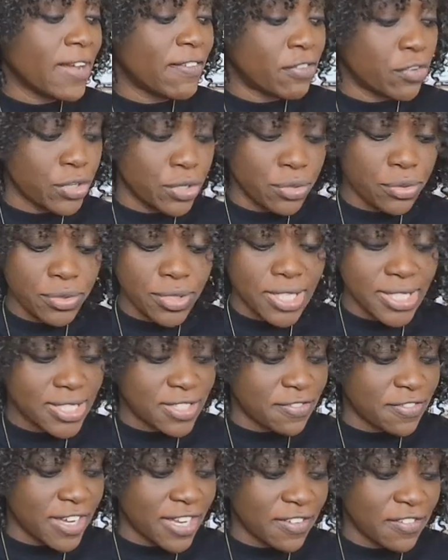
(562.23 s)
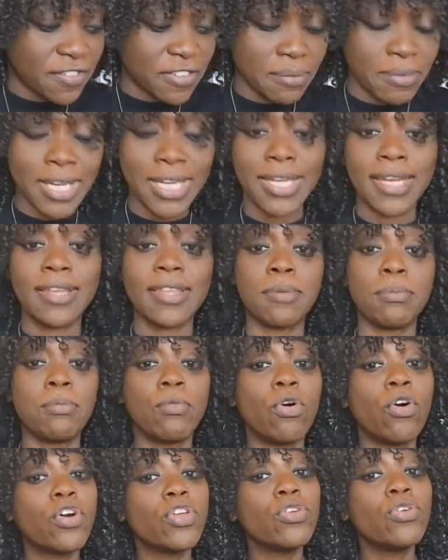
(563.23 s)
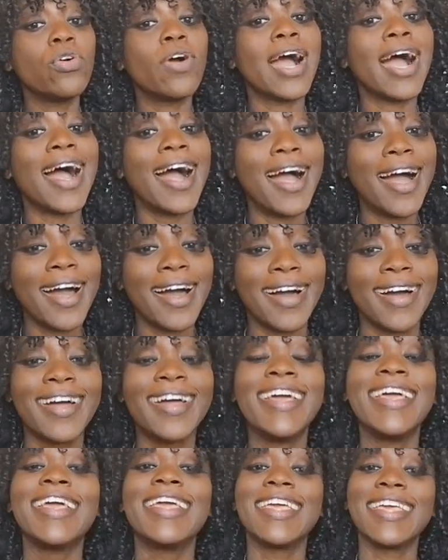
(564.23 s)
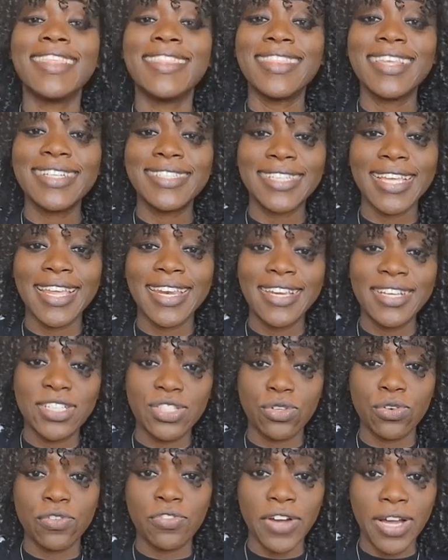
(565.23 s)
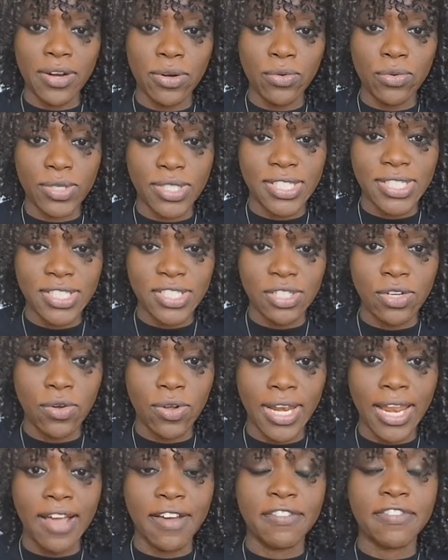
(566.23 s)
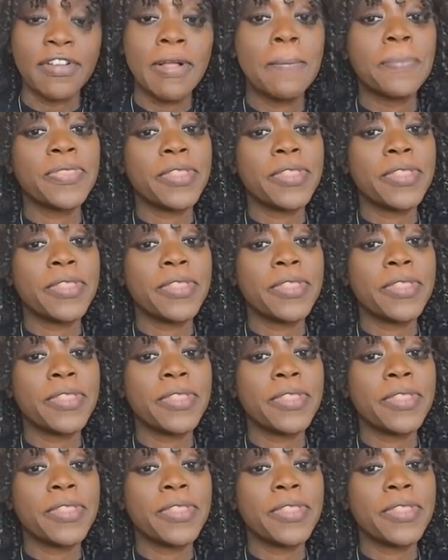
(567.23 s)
for you, the divine feminine. The more you are in that energy of unconditional love,